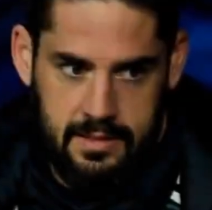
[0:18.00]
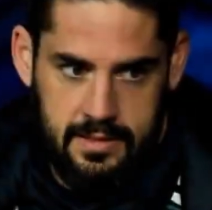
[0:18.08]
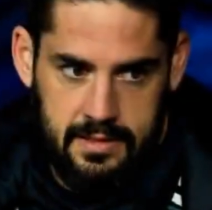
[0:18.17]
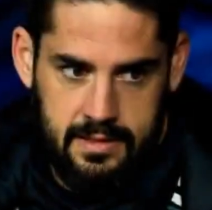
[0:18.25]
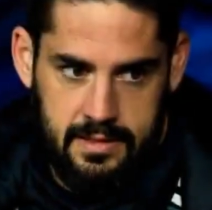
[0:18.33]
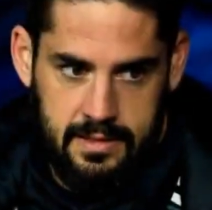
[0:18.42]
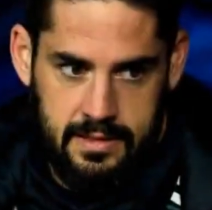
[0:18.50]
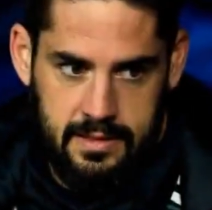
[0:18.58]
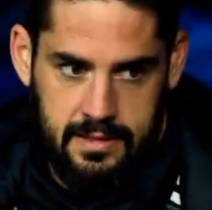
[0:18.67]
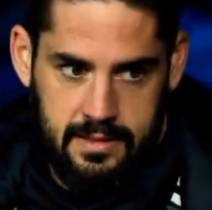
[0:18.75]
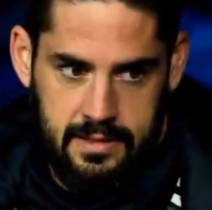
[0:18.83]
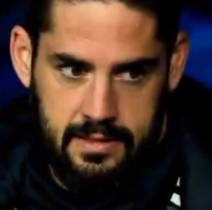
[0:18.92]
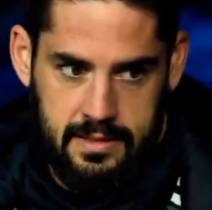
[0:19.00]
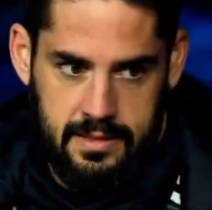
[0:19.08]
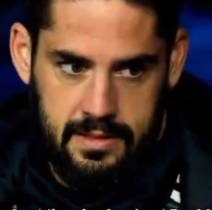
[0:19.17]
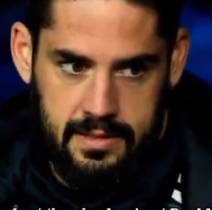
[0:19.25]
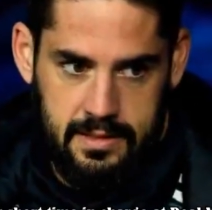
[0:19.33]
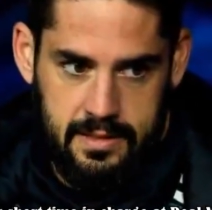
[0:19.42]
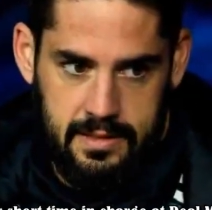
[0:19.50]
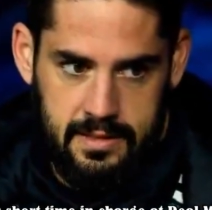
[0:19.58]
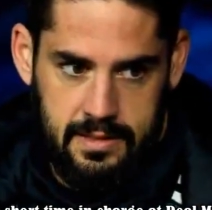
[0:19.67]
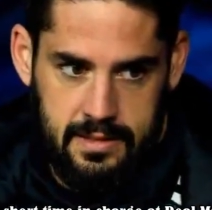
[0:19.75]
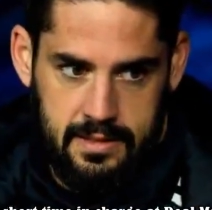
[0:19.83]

[no speech]